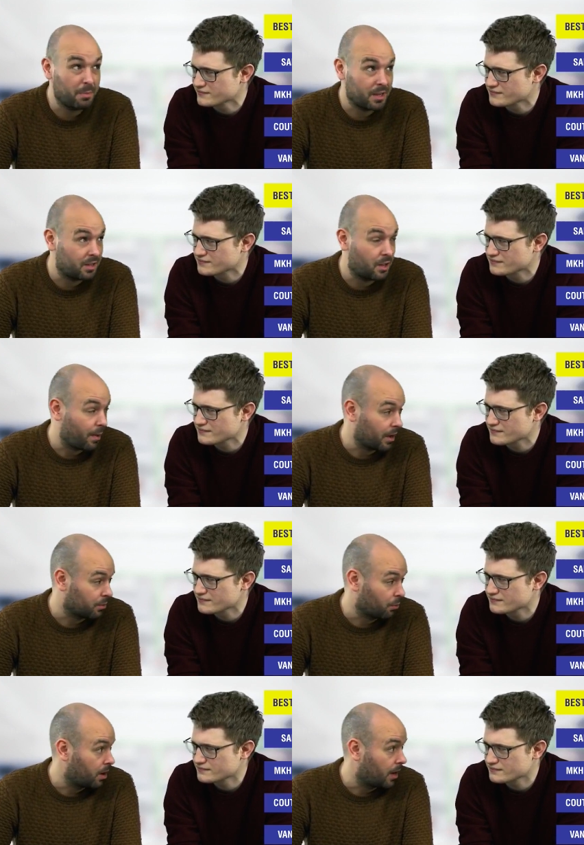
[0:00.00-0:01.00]
Speaker 1: being the best
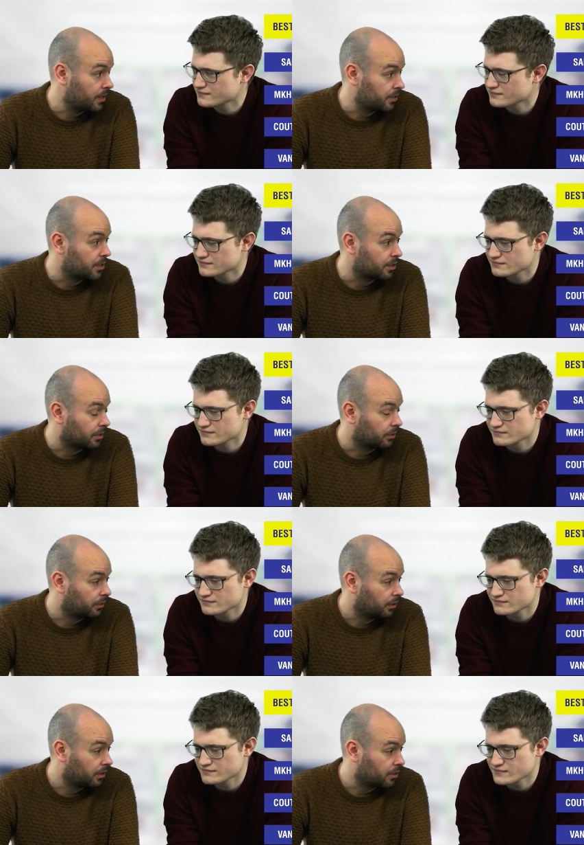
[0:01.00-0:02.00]
centre-back in the world last season.
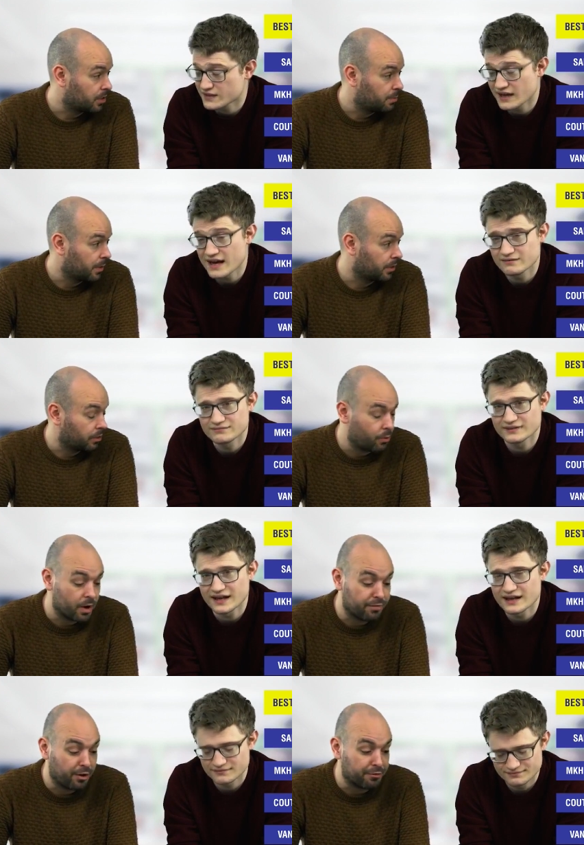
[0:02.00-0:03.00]
It's, it's
Speaker 2: yeah.
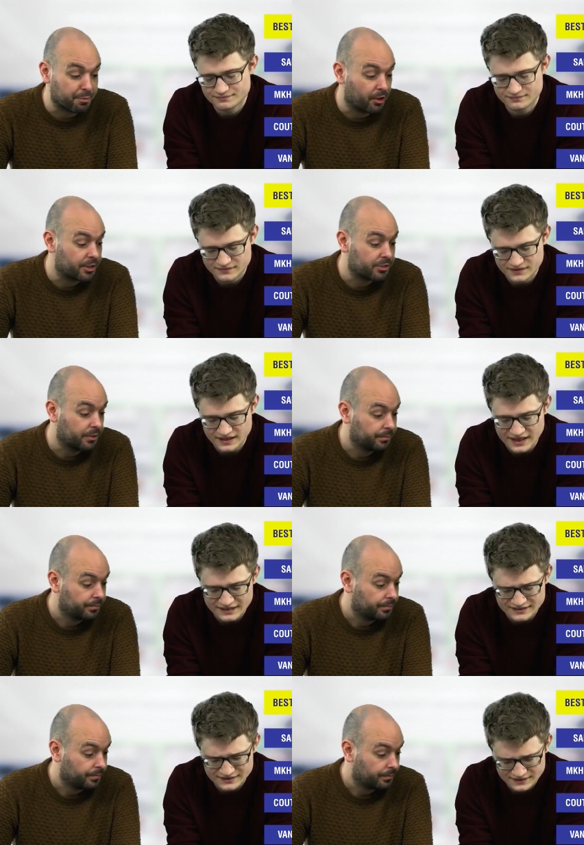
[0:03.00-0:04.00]
Quite yeah. a fall from grace.
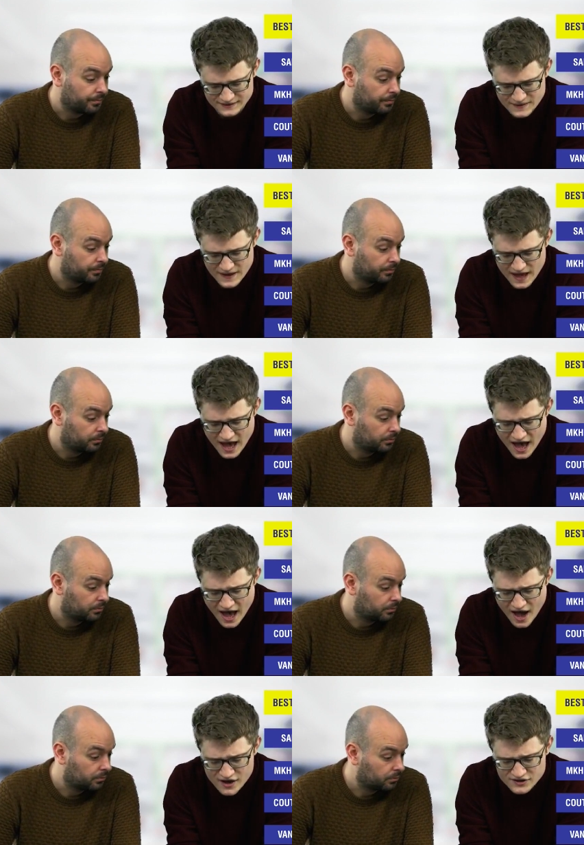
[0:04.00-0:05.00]
Yeah, that's...
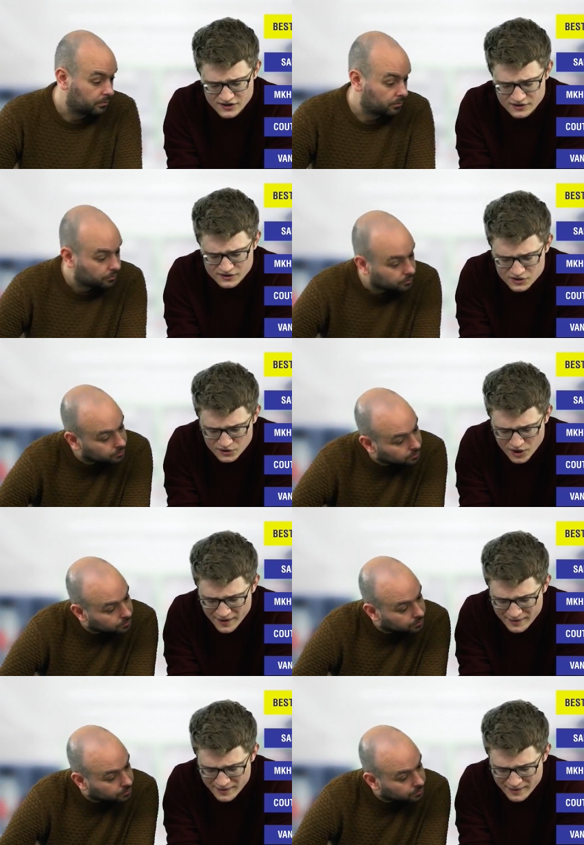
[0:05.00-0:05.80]
Uh, Ozil to